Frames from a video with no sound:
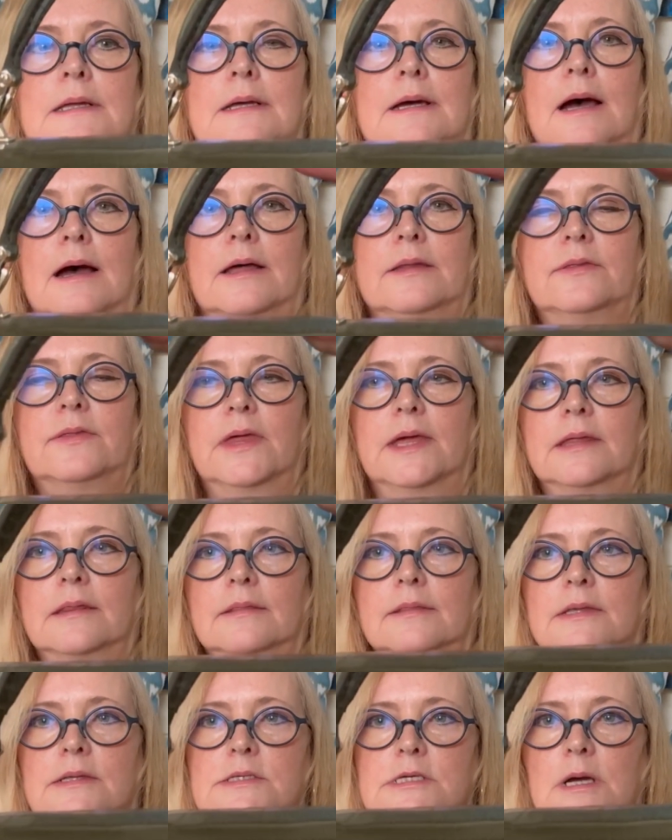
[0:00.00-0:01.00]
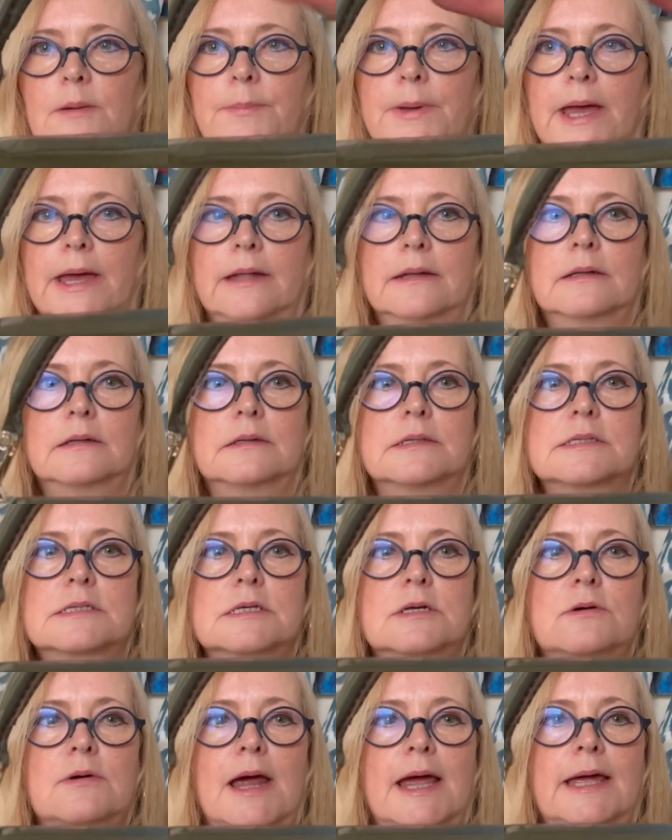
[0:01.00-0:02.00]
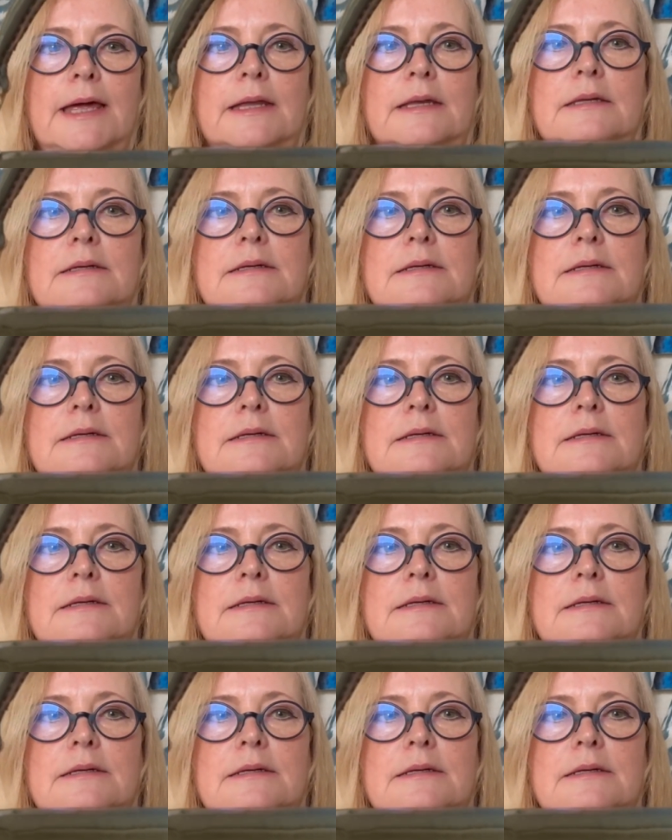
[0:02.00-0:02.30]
I think the top handle is great.